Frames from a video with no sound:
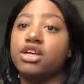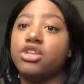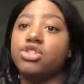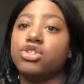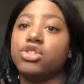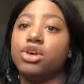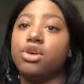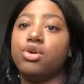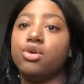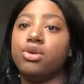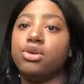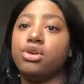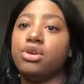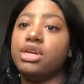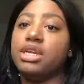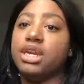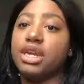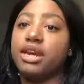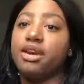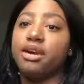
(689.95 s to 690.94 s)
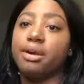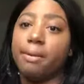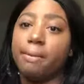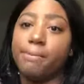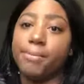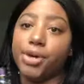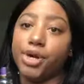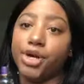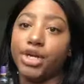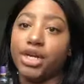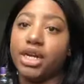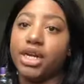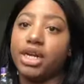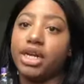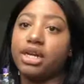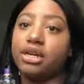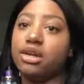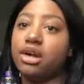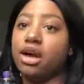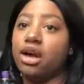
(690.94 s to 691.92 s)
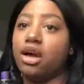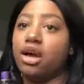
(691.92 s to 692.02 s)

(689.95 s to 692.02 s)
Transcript: So you can hear it burning.